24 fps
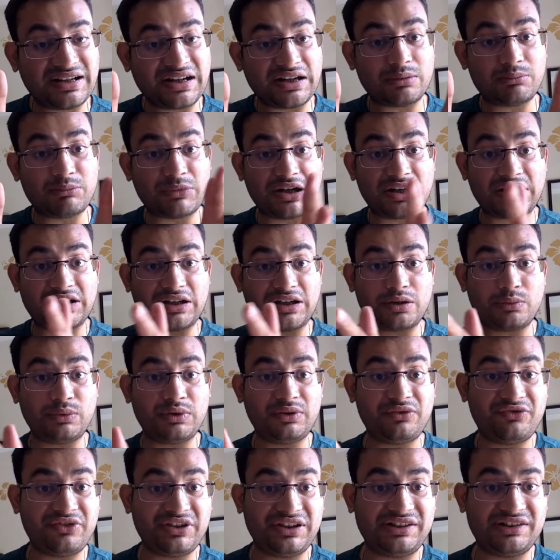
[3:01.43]
that market will
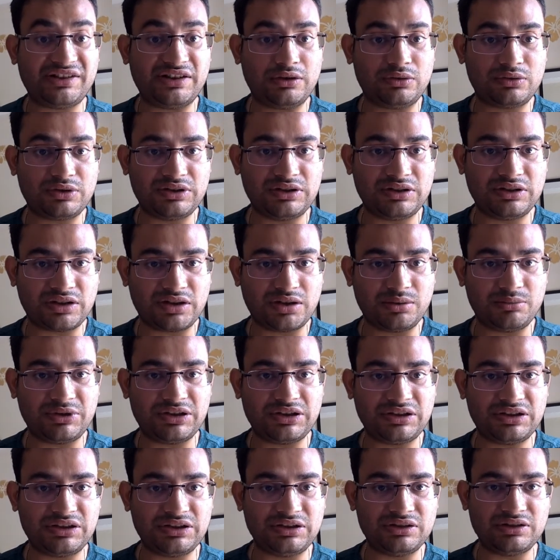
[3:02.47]
phase out in the
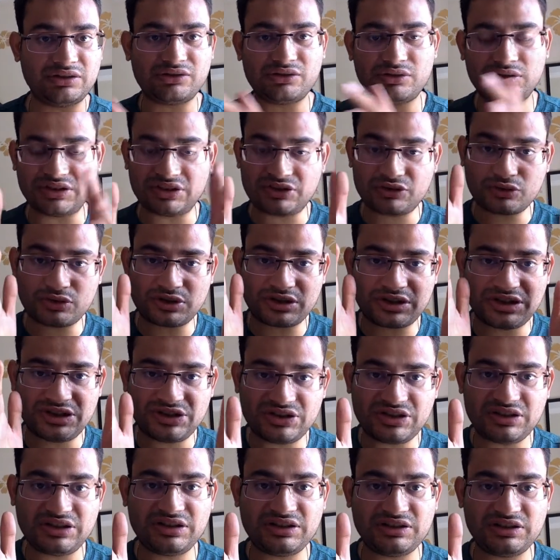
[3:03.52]
coming years. So the
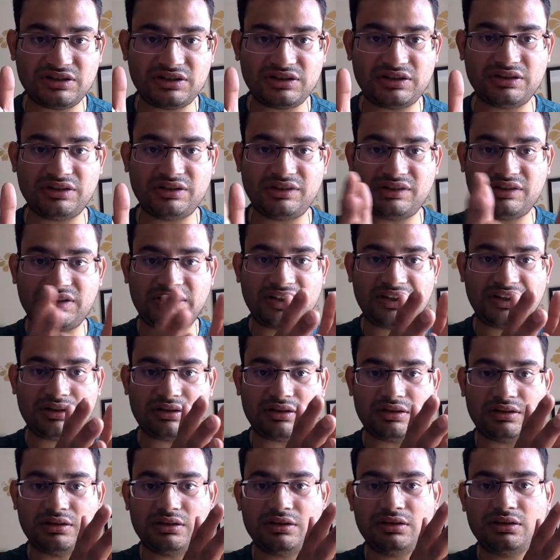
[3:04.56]
strategy here is that
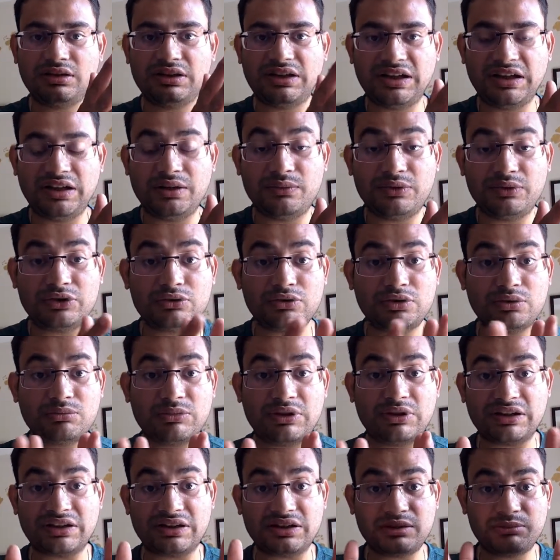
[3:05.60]
deliver to the
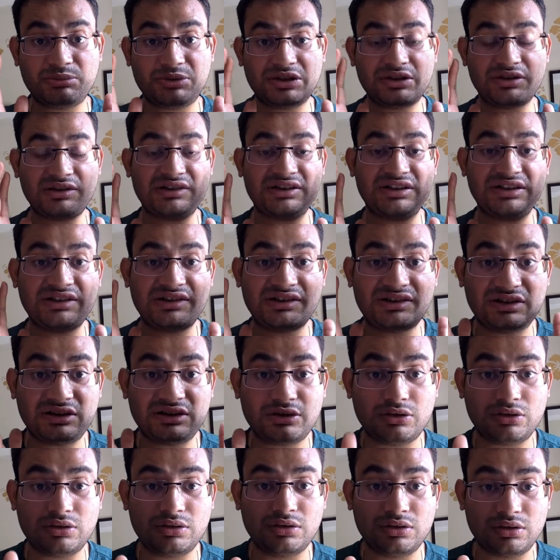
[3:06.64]
market, because there's
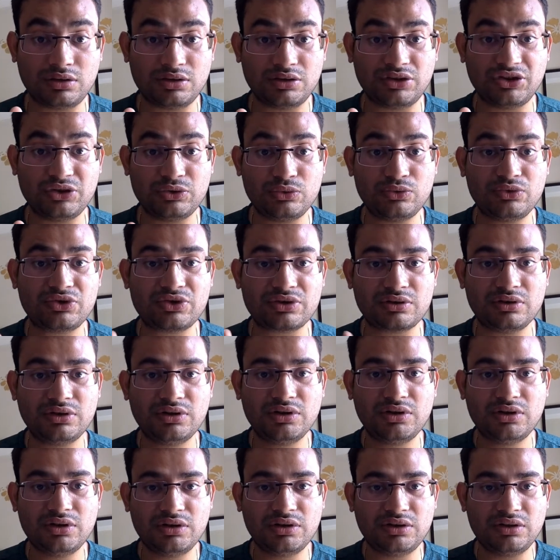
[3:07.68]
a huge
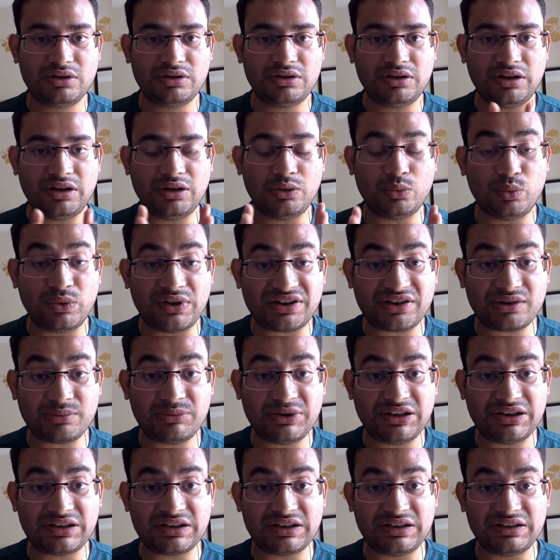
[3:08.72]

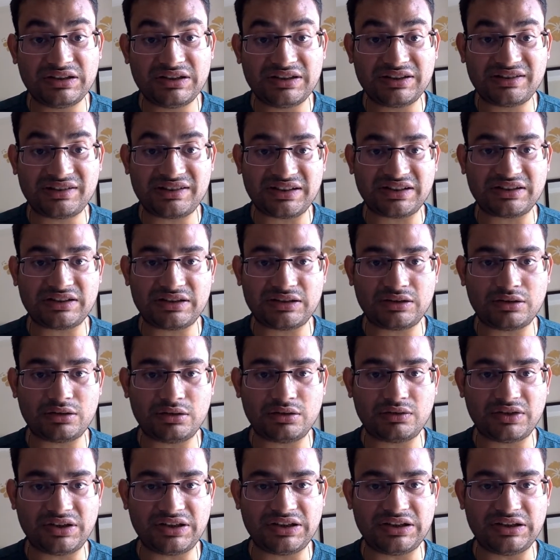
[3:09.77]
investment in this sector
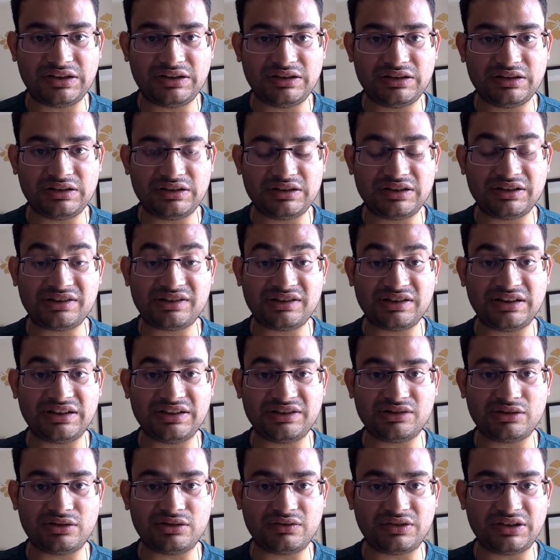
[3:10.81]
already, in this
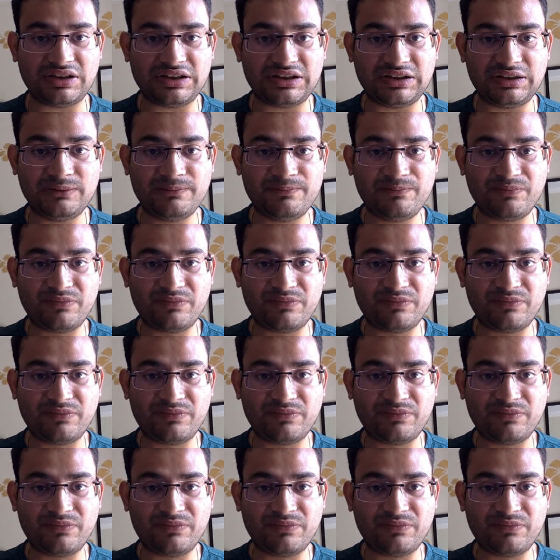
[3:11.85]
size already.